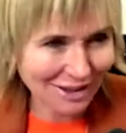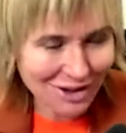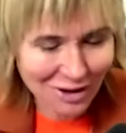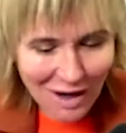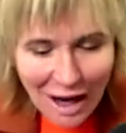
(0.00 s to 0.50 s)

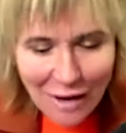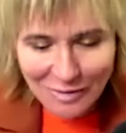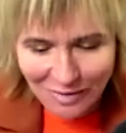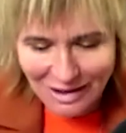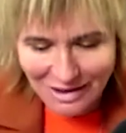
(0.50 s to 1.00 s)
So I have been
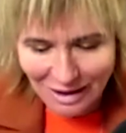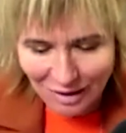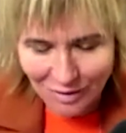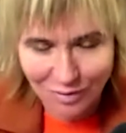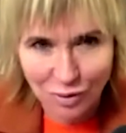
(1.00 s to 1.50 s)
fascinated
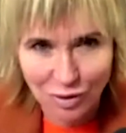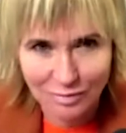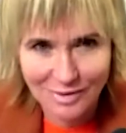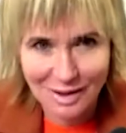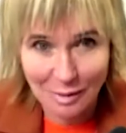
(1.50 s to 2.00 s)
for
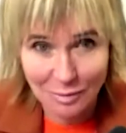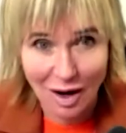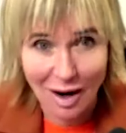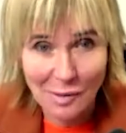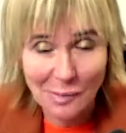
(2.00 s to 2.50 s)
some
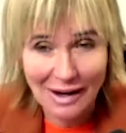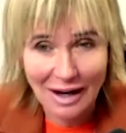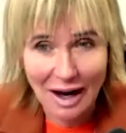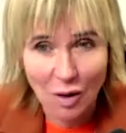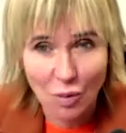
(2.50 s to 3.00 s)
time about
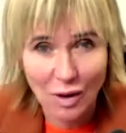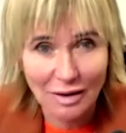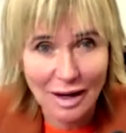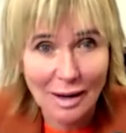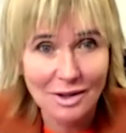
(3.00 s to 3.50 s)
how well
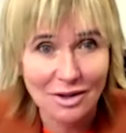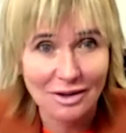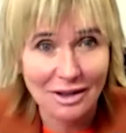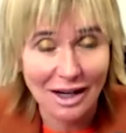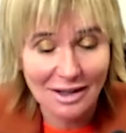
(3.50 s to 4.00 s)
Amazon
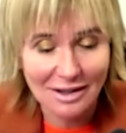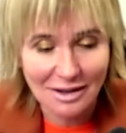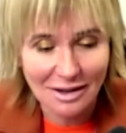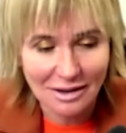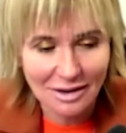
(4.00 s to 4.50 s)
does.
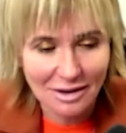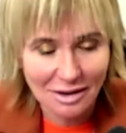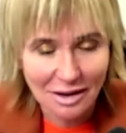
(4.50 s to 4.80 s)
It's